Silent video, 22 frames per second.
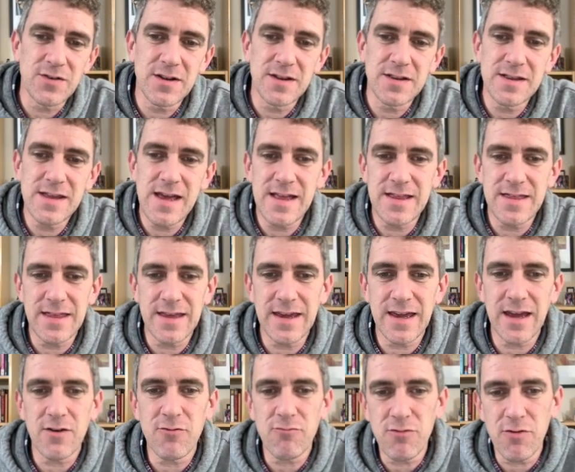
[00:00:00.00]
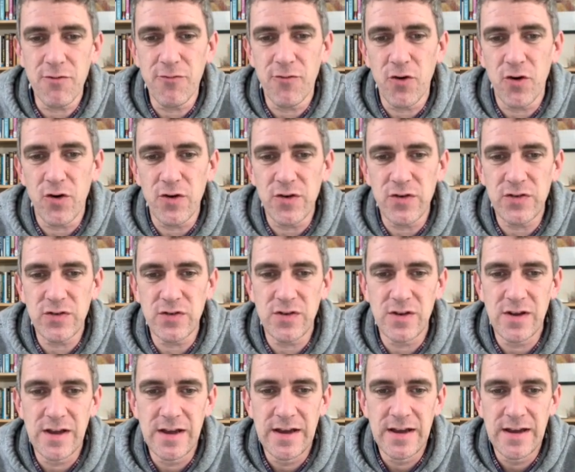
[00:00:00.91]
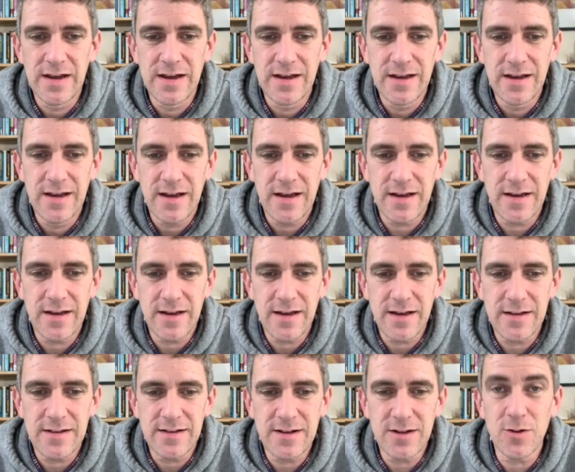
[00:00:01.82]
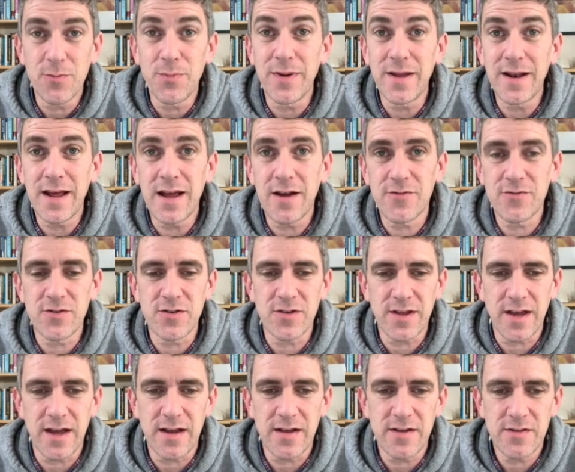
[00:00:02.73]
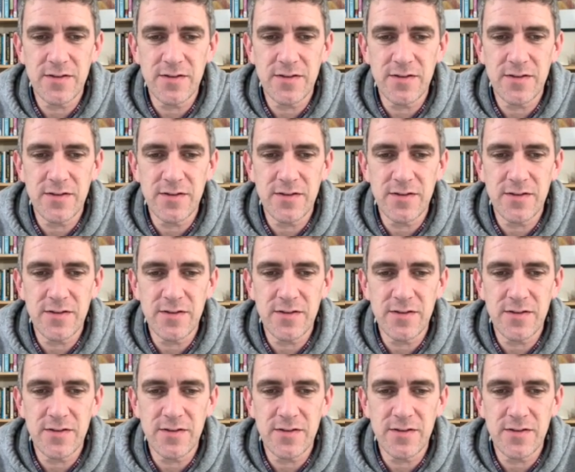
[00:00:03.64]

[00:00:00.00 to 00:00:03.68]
and then they get reversed a little bit after that.